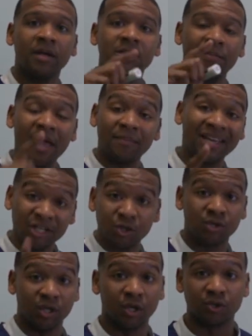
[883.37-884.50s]
to be able to get you
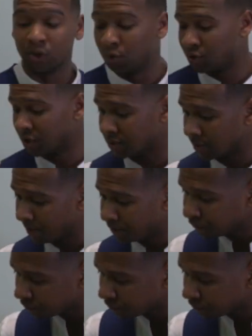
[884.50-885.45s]
to those solutions.